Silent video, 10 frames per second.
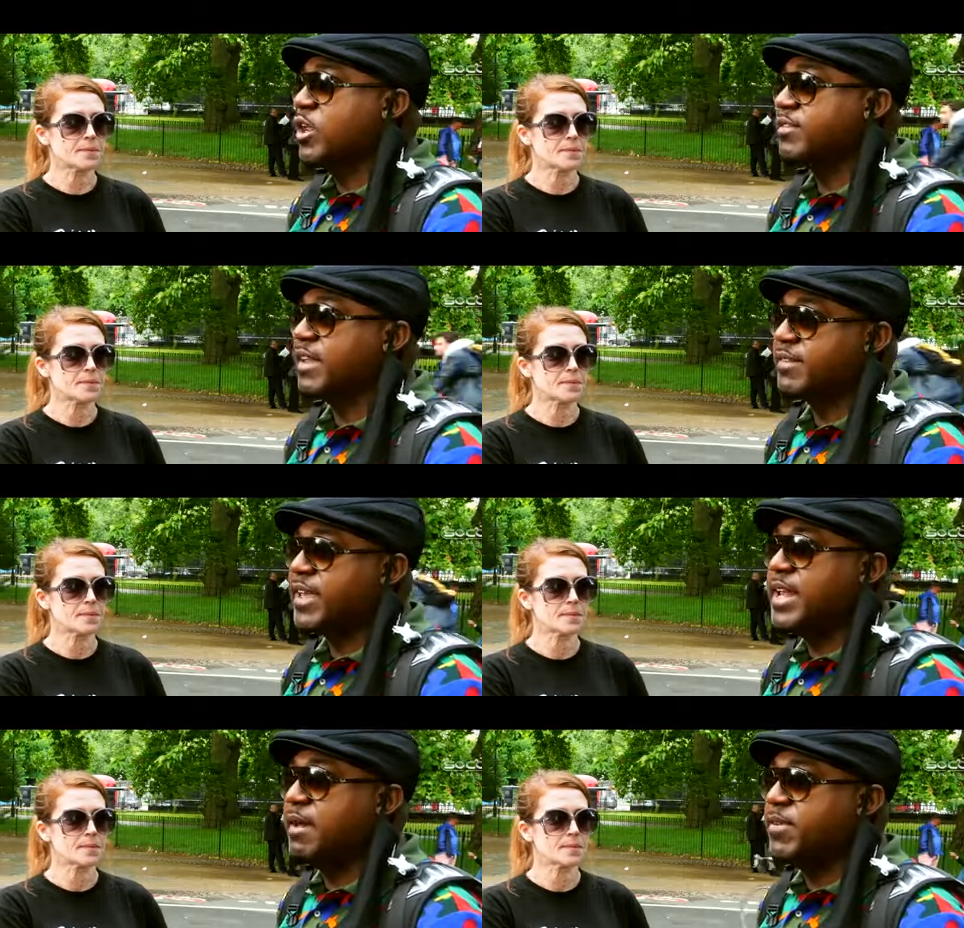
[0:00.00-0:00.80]
Speaker 1: at us as
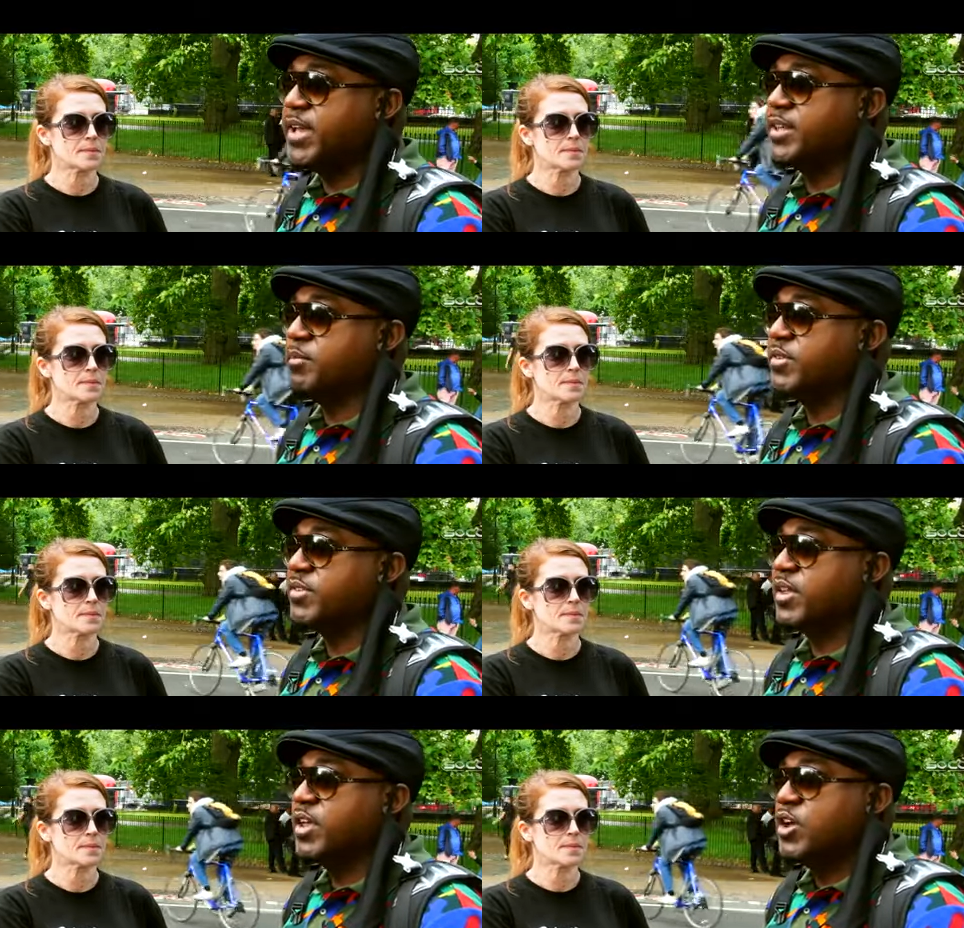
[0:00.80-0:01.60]
kidnapped
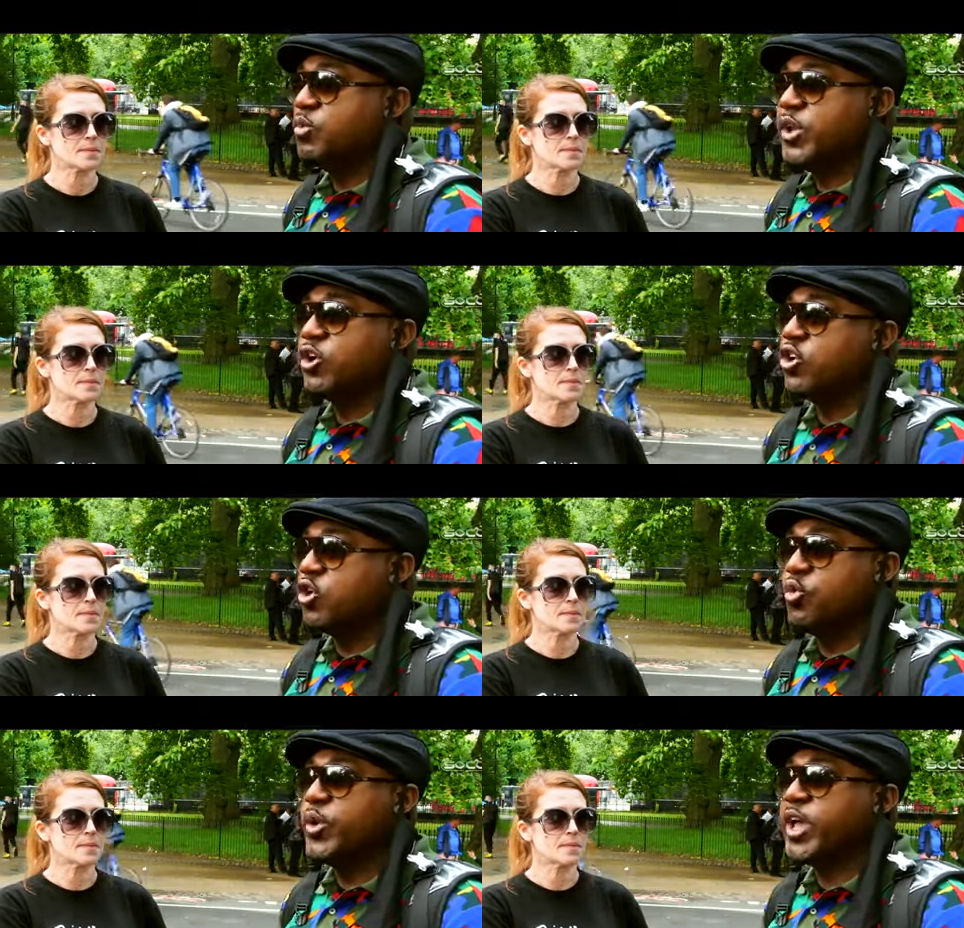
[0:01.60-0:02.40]
victims. We don't know
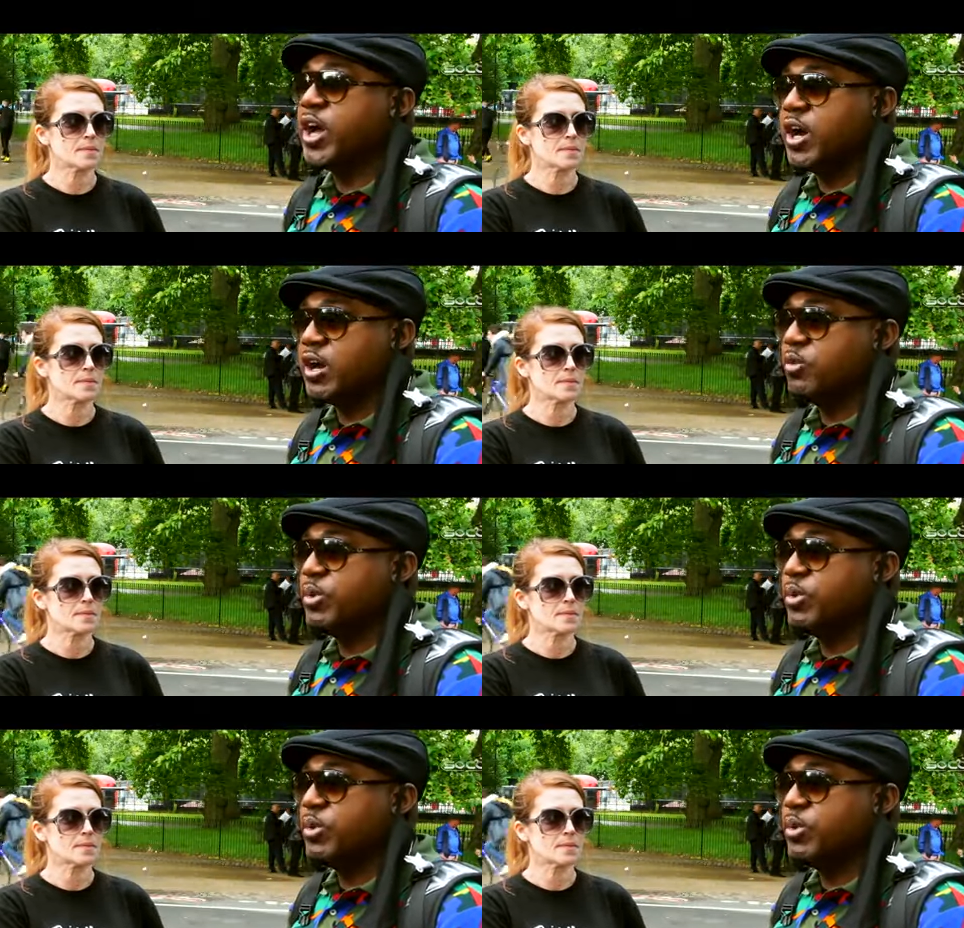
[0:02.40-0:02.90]
who we are.